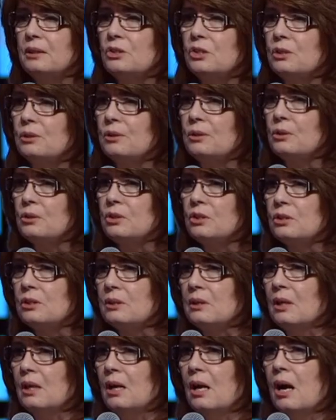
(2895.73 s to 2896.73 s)
church
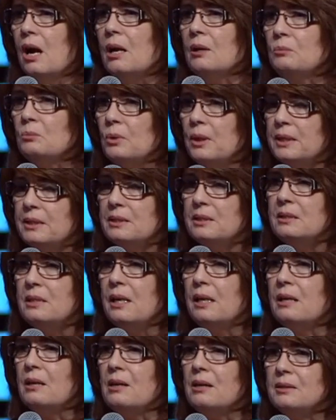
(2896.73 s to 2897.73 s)
on
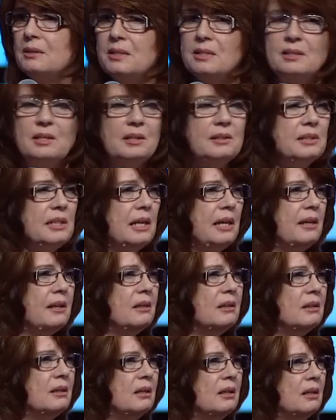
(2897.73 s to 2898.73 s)
Wednesday, on Sunday.
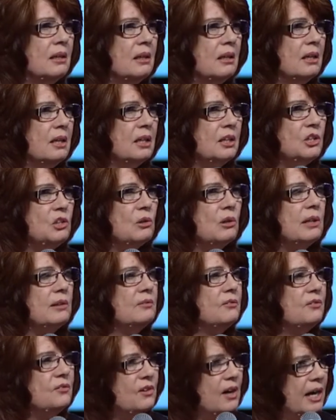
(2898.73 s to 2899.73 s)
You can
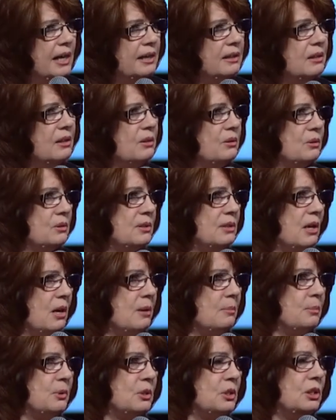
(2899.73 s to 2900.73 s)
find those
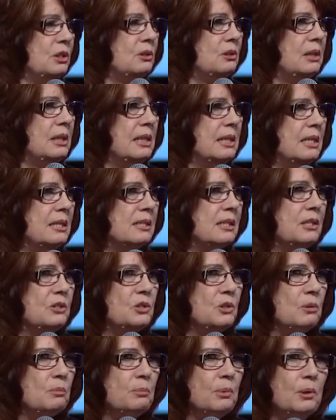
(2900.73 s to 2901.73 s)
opportunities in
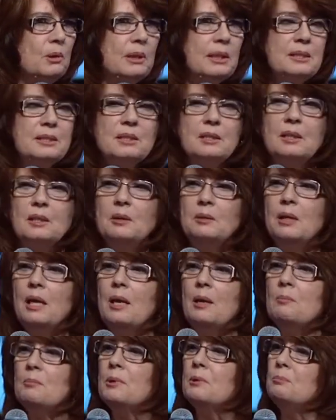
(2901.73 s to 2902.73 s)
your bulletin,
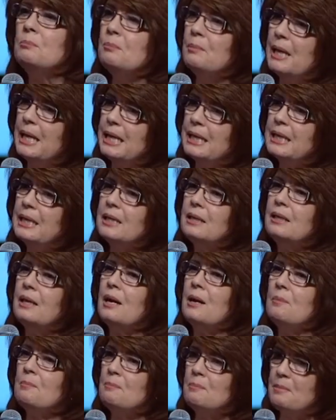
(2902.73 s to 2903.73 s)
but make it
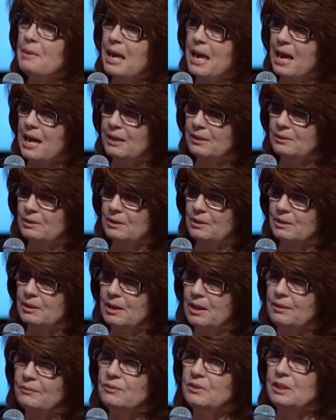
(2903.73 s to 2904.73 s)
a matter
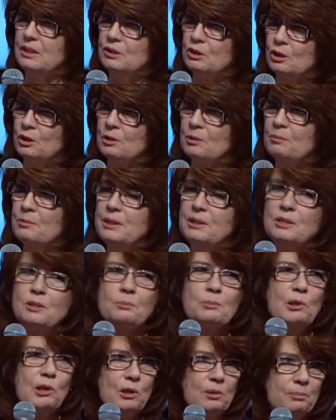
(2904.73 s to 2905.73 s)
of determined
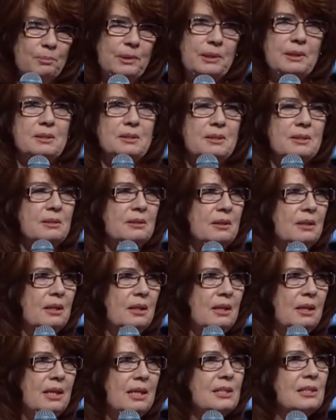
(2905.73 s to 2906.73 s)
purpose
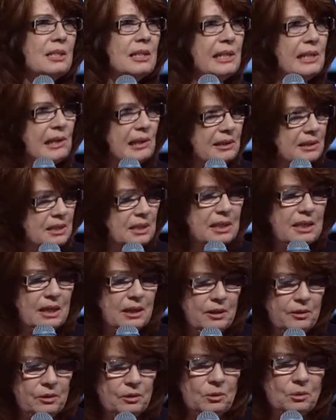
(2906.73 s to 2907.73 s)
to get
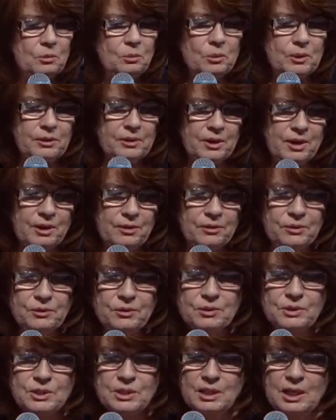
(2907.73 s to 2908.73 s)
together with
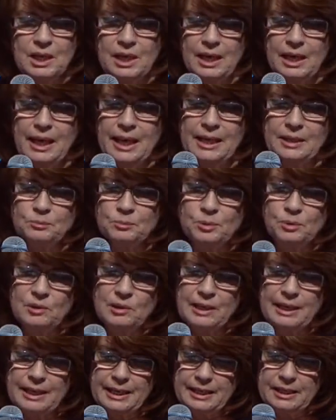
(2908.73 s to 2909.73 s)
others and
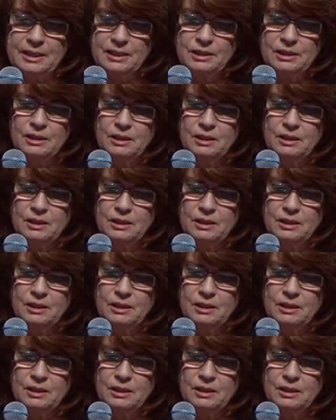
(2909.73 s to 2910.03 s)
pray.